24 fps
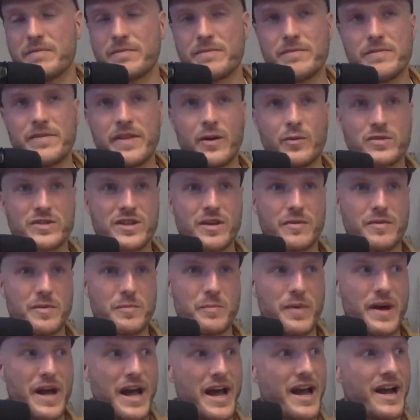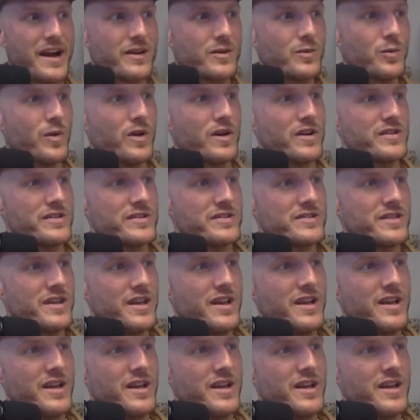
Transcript: that was coming back was,